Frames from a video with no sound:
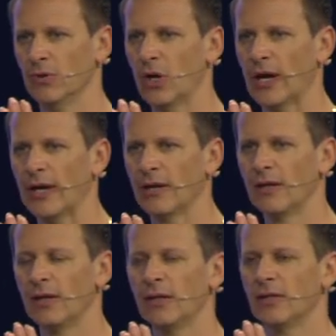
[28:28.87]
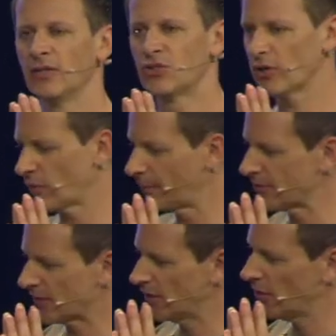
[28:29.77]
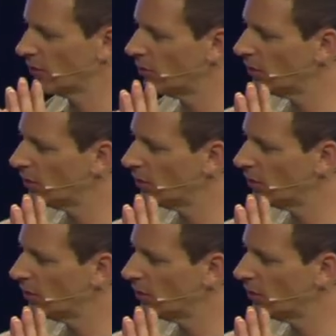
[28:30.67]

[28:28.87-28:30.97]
okay? These jars represent you.